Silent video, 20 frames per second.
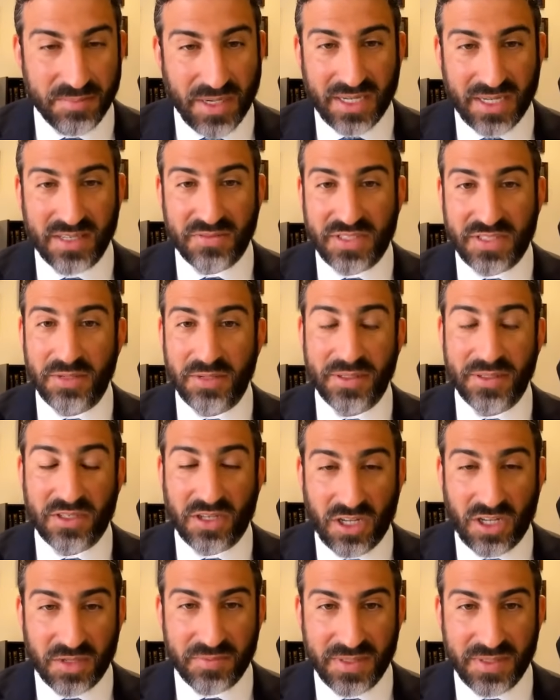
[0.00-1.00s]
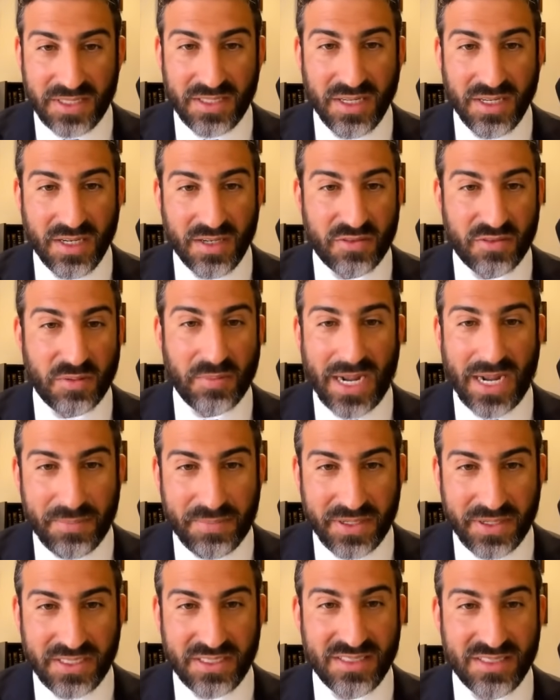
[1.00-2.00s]
but if they'd be calling me for my
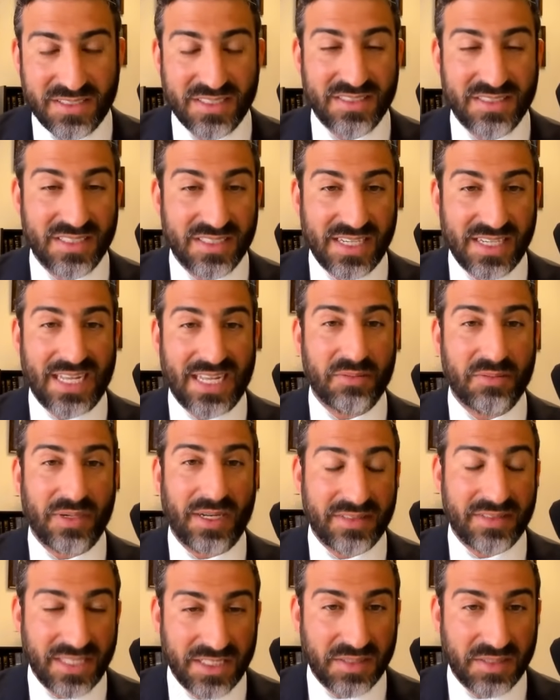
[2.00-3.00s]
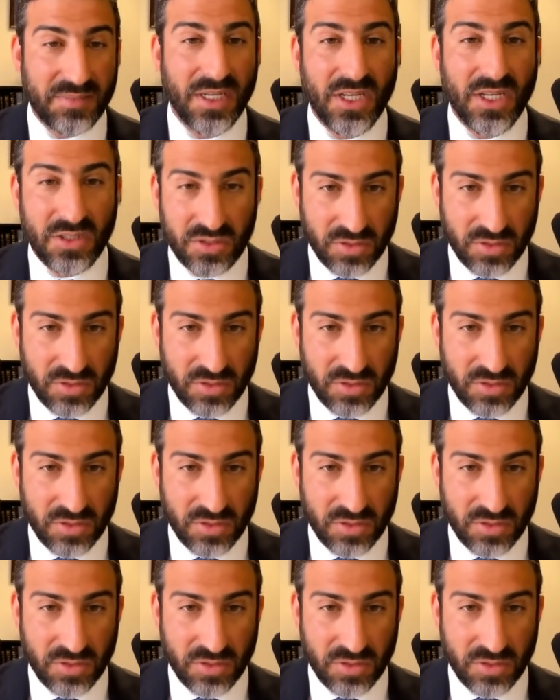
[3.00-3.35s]
opinion, this is exactly what I tell them.